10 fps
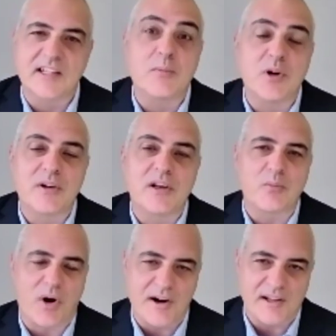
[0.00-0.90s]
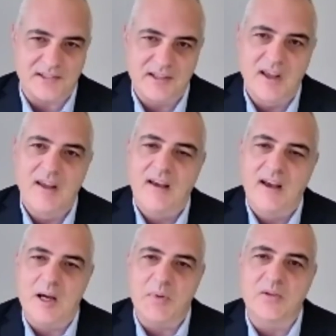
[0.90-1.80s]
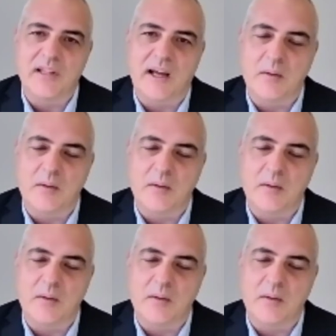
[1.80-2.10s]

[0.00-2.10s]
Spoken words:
a number of different parties about that.